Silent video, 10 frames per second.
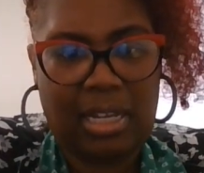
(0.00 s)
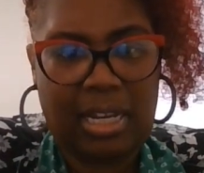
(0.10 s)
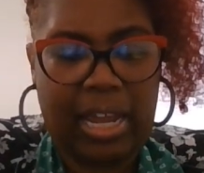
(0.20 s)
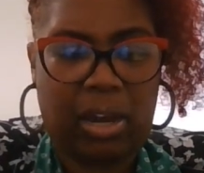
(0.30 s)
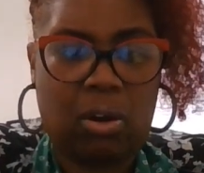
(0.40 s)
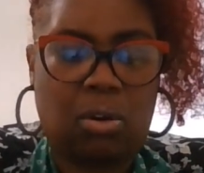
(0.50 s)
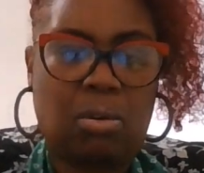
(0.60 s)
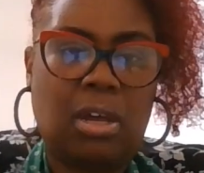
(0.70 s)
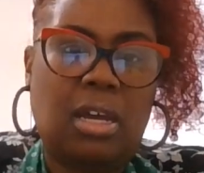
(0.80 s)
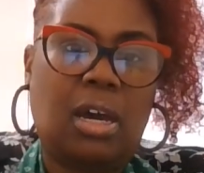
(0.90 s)

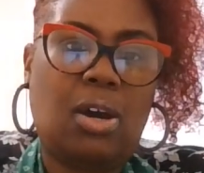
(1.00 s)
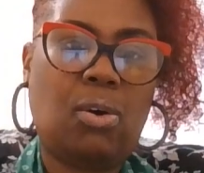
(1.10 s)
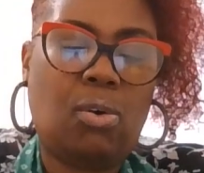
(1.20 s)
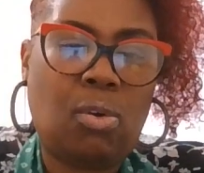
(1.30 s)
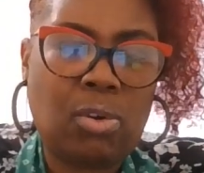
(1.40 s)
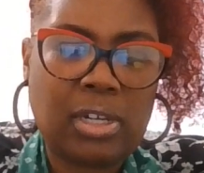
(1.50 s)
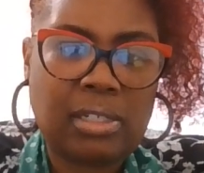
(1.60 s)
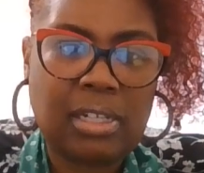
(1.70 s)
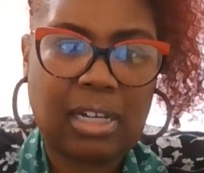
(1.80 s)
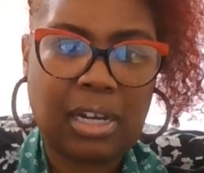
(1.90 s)
Now,
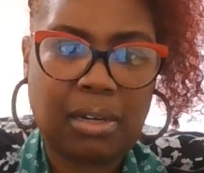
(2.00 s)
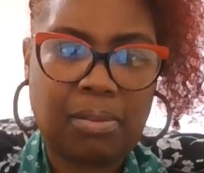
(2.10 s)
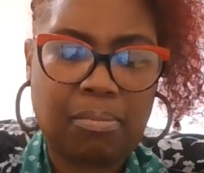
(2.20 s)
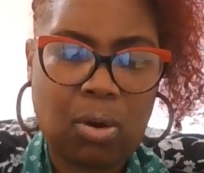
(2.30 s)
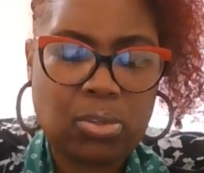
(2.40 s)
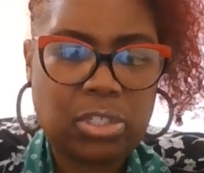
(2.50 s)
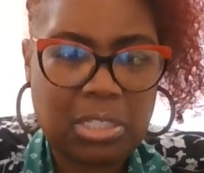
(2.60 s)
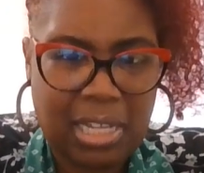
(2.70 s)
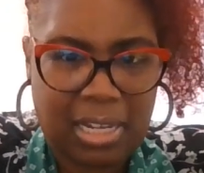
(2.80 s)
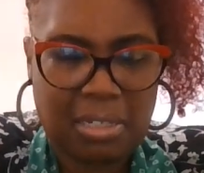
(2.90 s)
on most
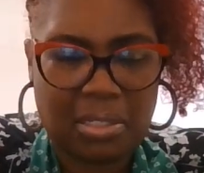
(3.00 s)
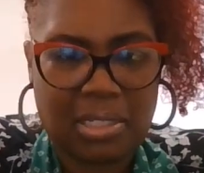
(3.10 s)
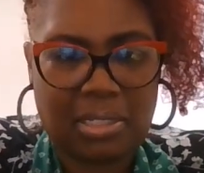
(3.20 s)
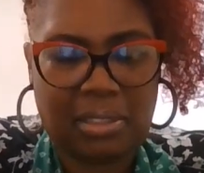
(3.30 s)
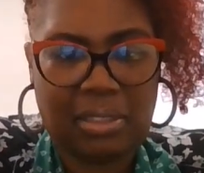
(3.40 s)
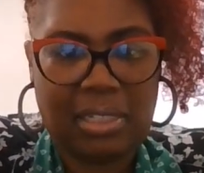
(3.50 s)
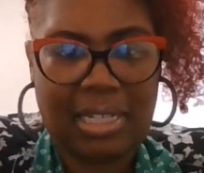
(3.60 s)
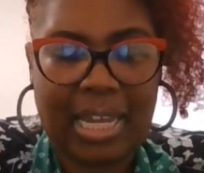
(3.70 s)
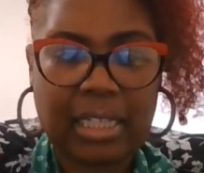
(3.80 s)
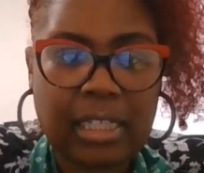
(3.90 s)
states,
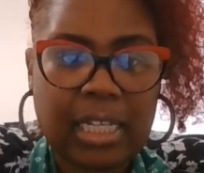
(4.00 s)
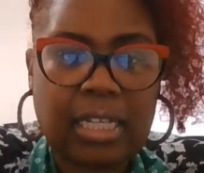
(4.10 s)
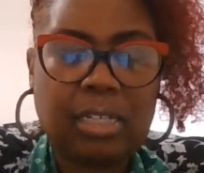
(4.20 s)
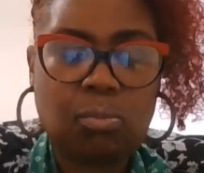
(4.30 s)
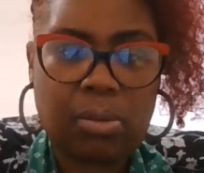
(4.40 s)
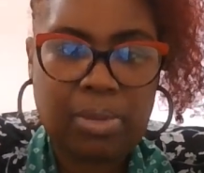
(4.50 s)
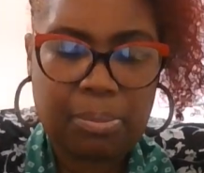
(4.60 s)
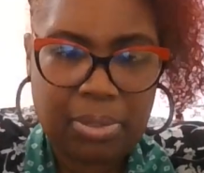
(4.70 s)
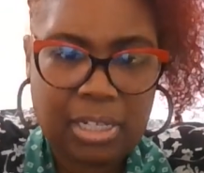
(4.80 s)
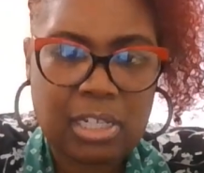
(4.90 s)
that lien will be
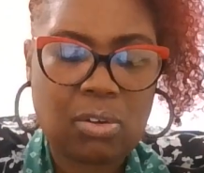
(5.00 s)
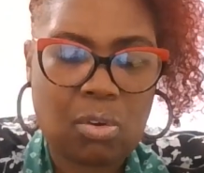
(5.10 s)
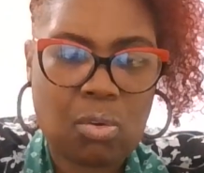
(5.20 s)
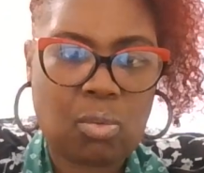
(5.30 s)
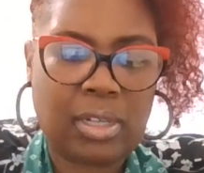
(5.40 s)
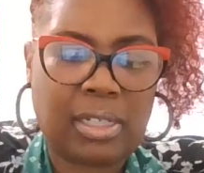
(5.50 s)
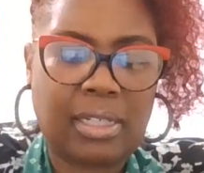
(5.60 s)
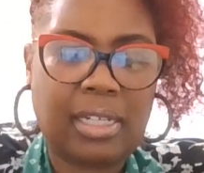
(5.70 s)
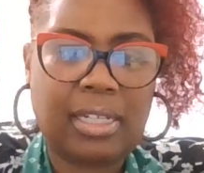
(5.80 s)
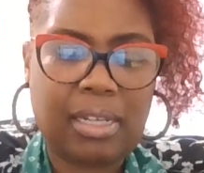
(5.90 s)
put
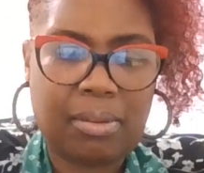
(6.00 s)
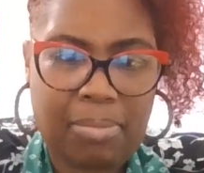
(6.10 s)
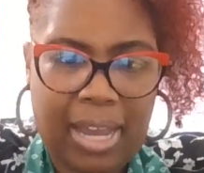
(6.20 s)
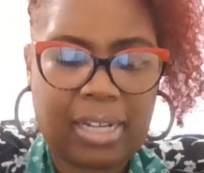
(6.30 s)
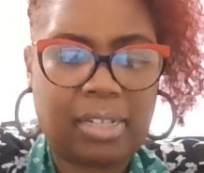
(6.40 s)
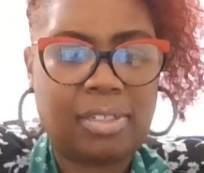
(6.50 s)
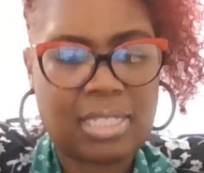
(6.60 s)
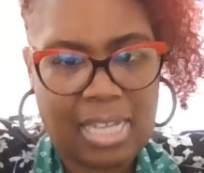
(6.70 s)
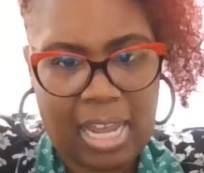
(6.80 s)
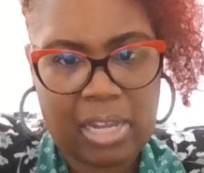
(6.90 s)
on the back of the
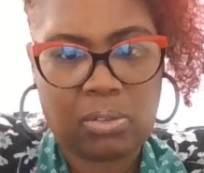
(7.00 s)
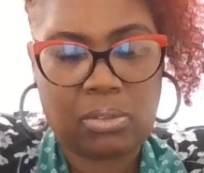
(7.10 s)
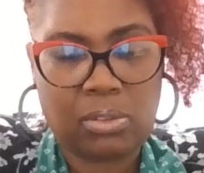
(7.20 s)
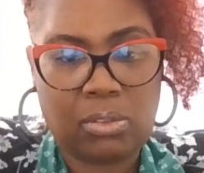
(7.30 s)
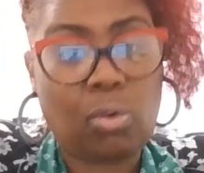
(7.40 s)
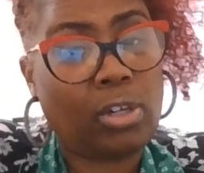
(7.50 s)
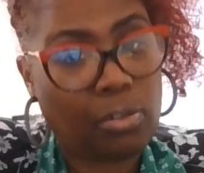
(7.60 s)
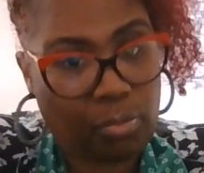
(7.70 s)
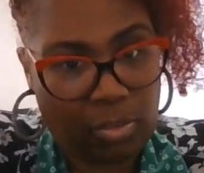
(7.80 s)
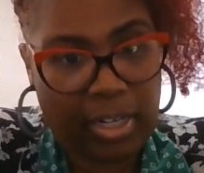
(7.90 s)
title or
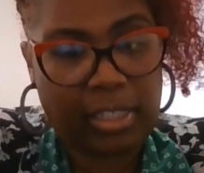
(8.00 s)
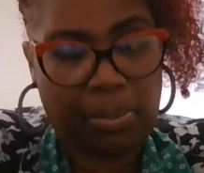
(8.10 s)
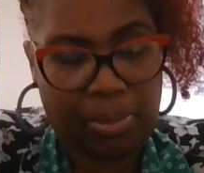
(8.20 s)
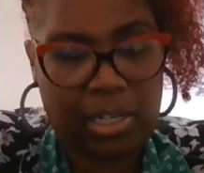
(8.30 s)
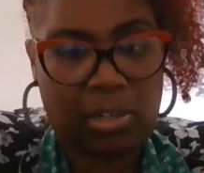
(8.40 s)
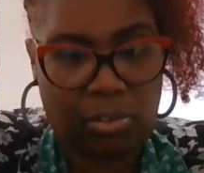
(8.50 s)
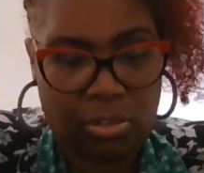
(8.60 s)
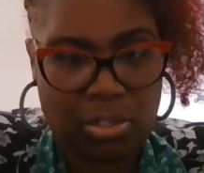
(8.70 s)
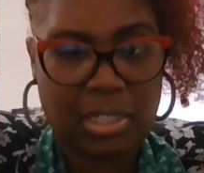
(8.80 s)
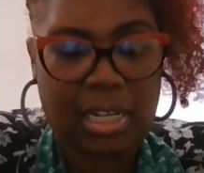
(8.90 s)
the front, depending on
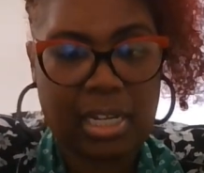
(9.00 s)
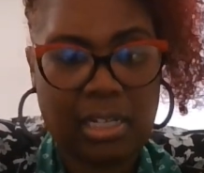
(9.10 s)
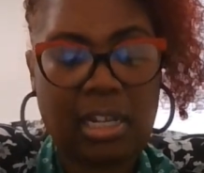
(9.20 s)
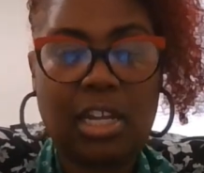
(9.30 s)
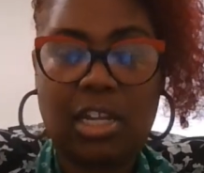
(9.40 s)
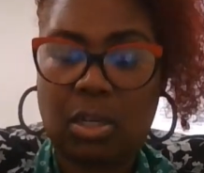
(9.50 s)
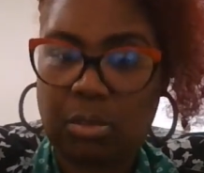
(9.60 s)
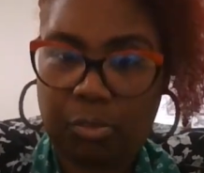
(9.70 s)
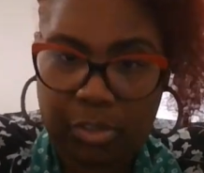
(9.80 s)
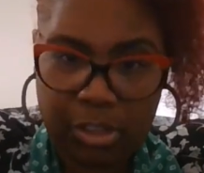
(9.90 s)
your state. You
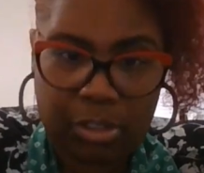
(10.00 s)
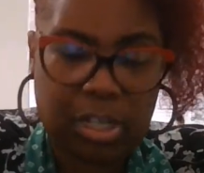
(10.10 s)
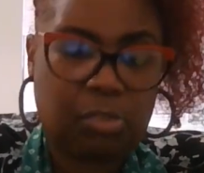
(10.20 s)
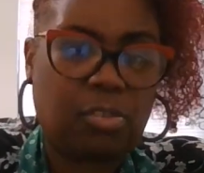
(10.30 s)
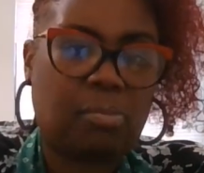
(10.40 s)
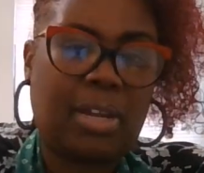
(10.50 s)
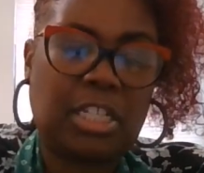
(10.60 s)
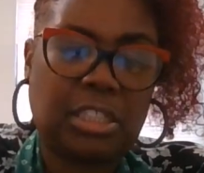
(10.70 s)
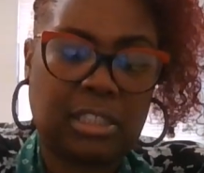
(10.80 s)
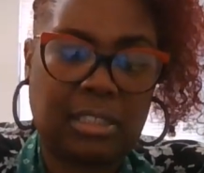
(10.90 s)
will fill your
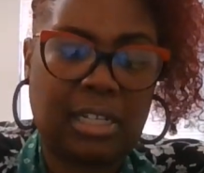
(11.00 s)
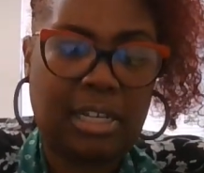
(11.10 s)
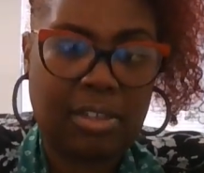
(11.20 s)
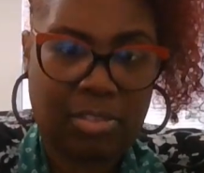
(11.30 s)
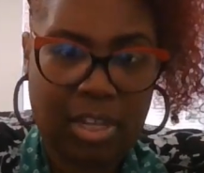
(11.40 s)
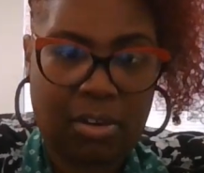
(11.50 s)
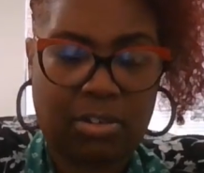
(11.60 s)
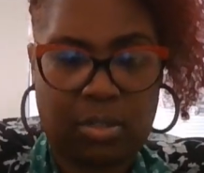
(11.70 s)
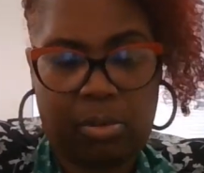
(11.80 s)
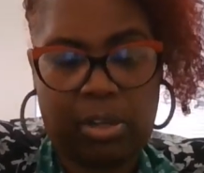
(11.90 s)
information there
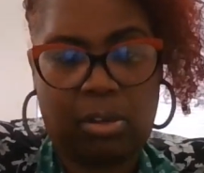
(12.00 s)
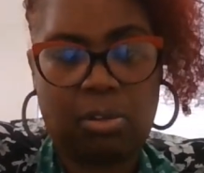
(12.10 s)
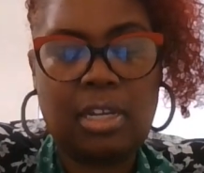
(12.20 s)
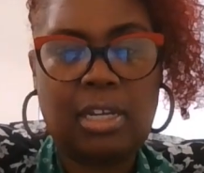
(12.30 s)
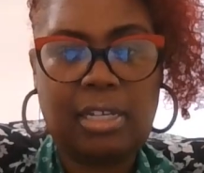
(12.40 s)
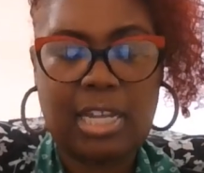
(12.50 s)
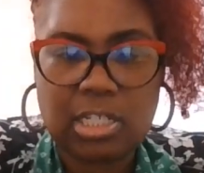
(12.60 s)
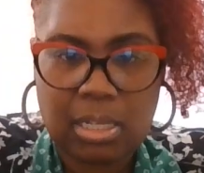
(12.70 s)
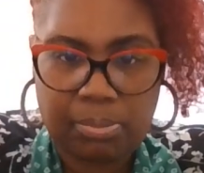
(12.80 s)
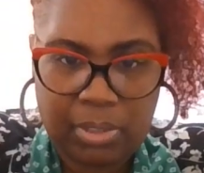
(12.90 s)
as well.
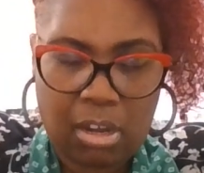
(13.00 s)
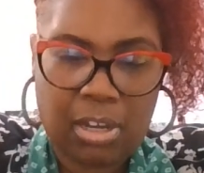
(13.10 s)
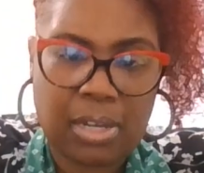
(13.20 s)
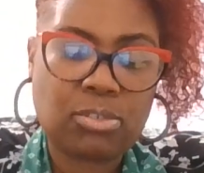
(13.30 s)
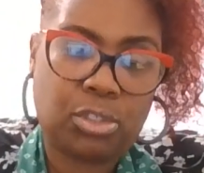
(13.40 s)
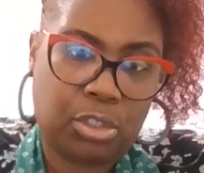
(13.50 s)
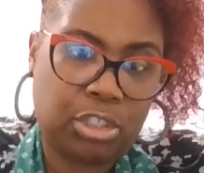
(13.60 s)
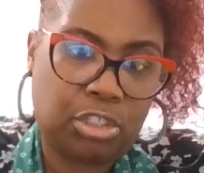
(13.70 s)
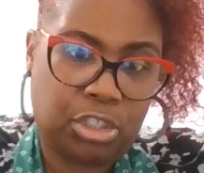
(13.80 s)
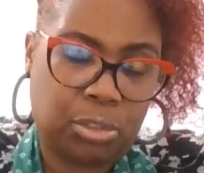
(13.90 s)
That's something else you
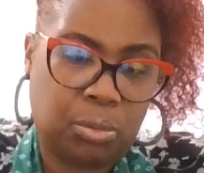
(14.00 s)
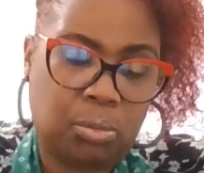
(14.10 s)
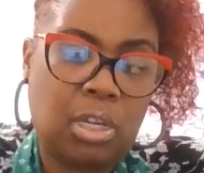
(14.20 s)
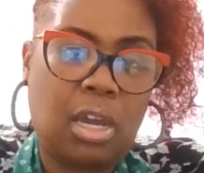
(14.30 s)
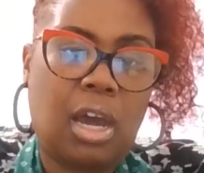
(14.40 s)
can do.